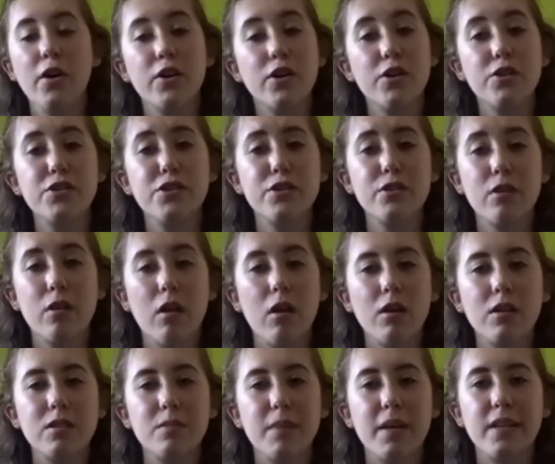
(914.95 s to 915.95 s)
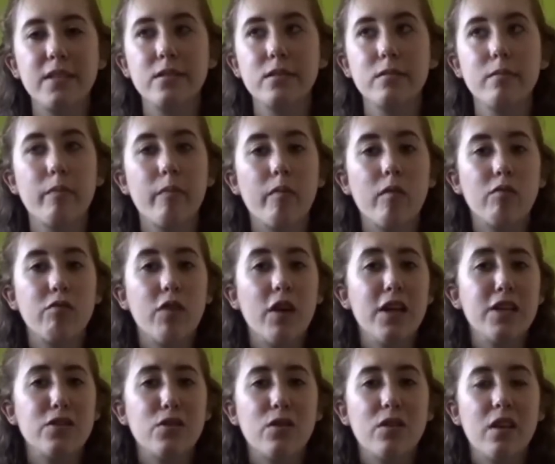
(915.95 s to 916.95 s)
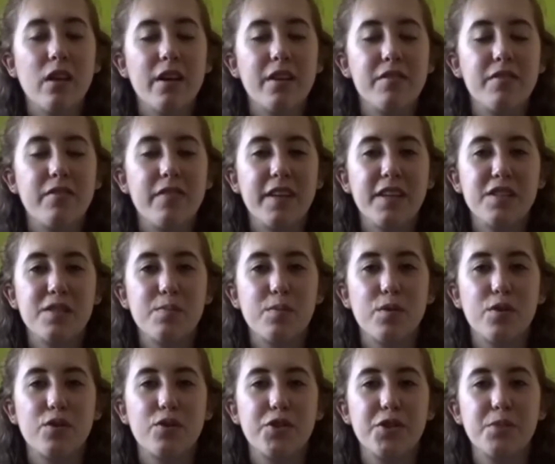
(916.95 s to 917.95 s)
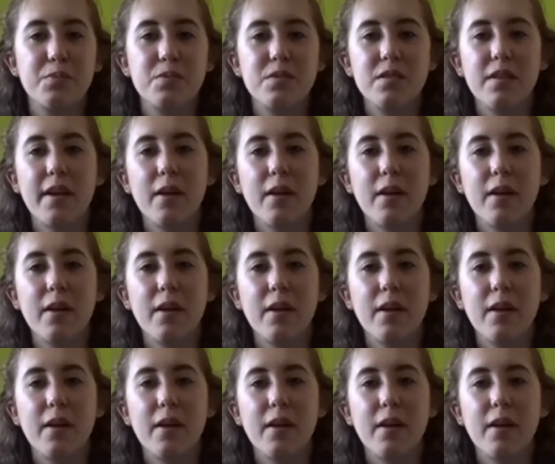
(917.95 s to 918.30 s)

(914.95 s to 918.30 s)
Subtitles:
Go to your classmates. find online Facebook groups.